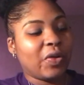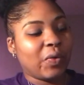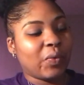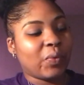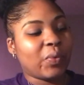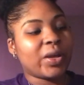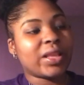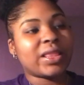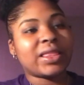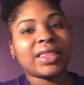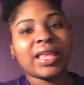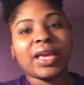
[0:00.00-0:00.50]

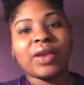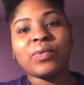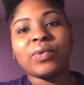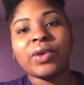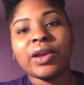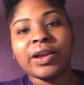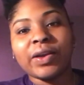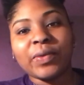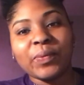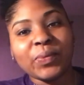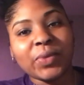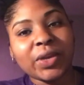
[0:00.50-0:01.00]
what they
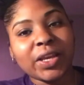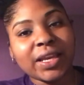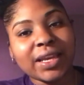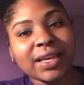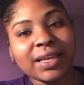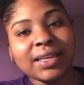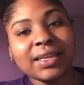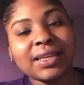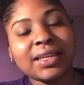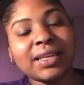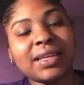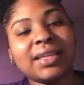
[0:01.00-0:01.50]

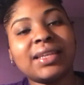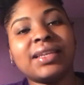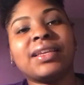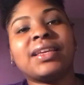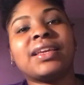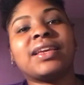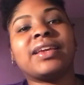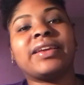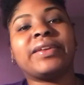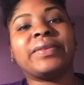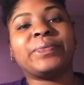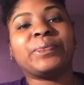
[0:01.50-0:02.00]
recommend
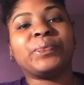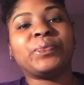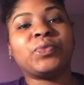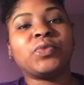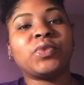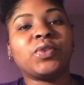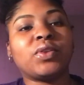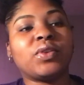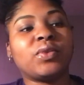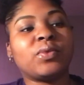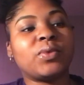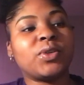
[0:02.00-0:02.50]
and
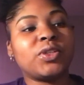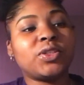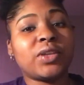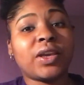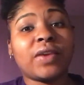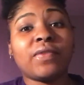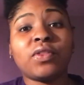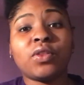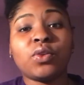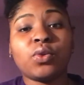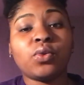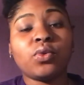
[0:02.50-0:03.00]
what you
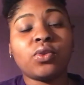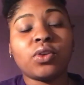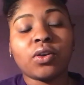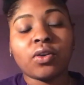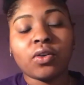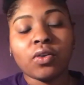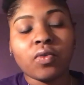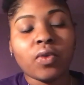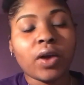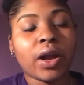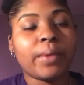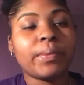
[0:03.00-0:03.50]
have to do, your
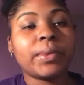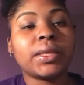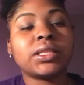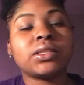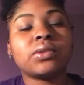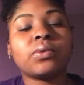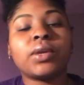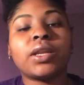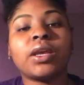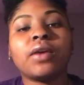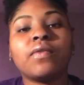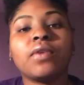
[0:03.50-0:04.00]
requirements
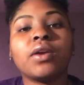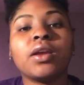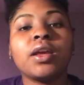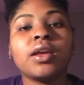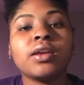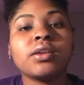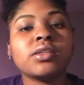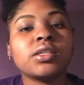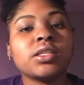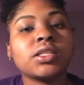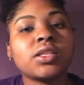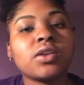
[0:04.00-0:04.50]
or whatever.
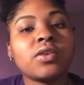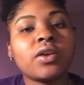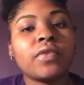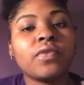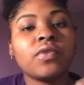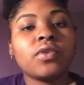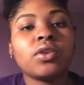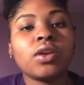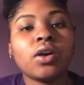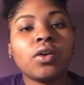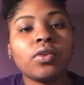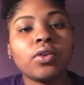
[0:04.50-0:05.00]
So if
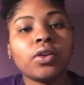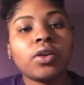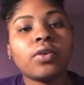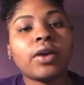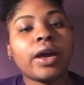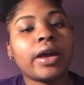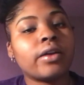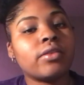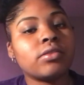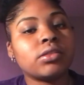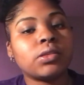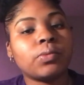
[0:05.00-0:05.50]
you don't know,
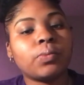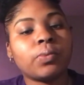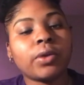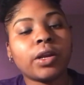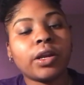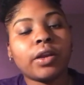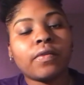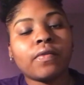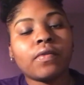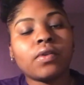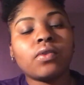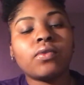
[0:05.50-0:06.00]
I go to
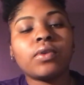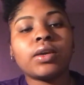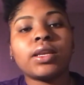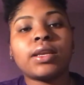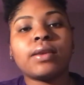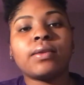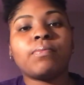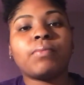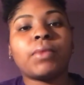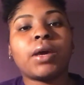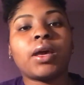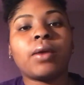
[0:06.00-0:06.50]
Prairie View
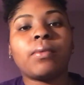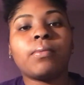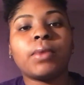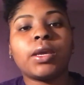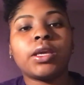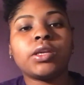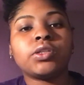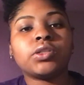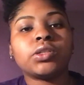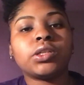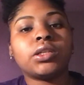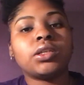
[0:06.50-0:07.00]
and my
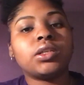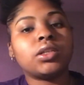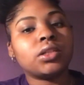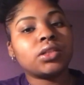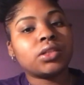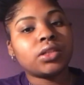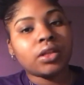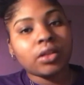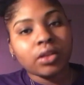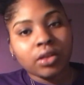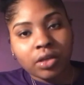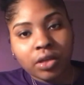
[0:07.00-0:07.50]
major
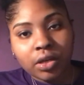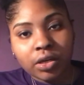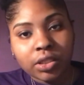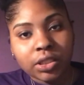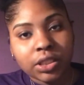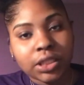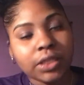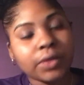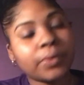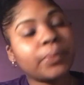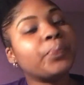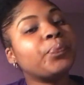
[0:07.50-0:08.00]
is
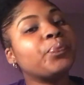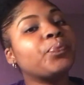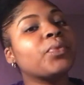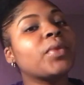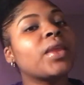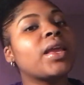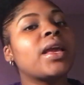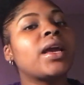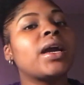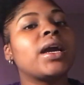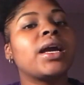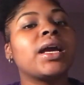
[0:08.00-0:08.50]
nursing.
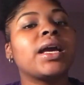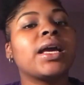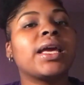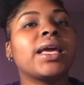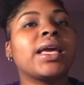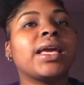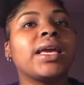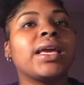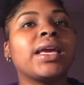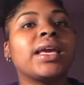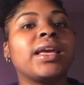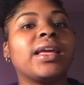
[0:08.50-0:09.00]

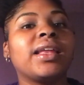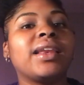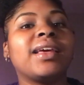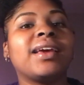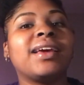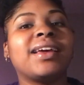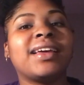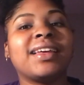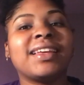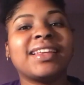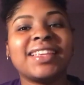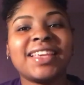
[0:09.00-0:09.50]
And
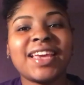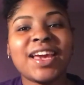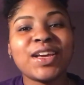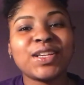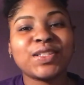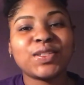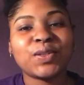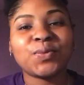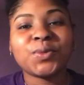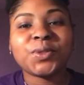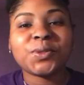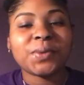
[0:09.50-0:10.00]
yeah,
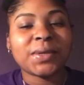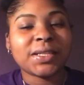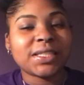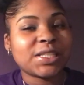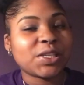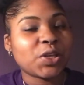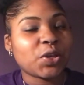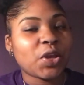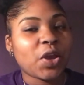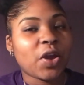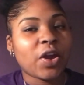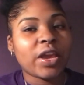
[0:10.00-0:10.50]
so I'm just about to
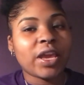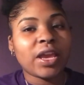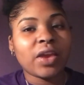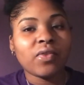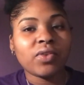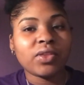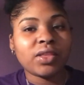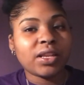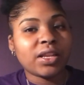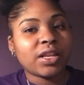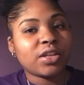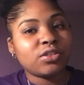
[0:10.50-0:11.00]
tell y'all
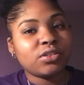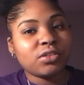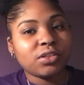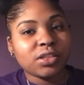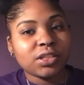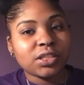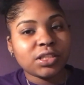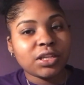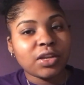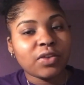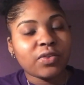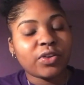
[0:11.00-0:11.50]
everything that you
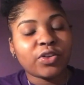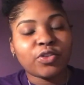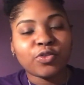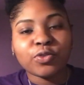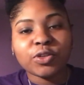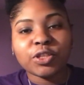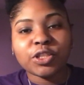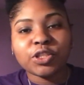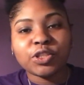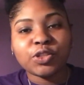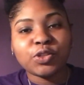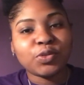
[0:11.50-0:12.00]
need to know in
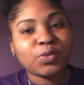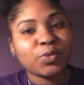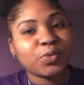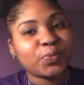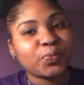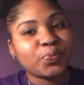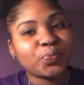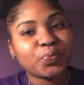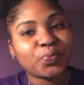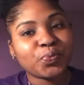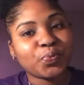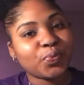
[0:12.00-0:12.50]
order to
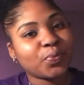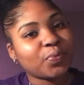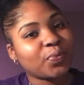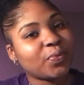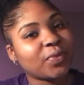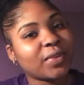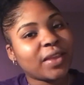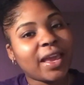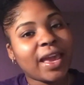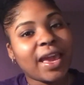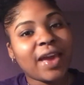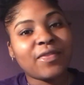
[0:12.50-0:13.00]

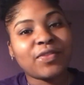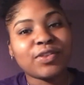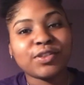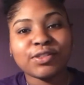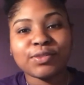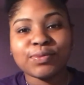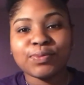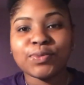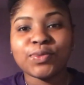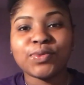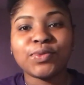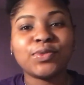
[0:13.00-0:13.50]
have a
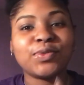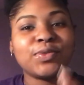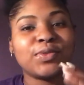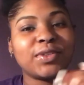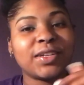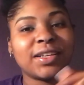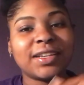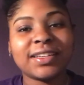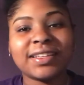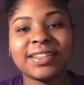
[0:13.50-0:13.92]
smooth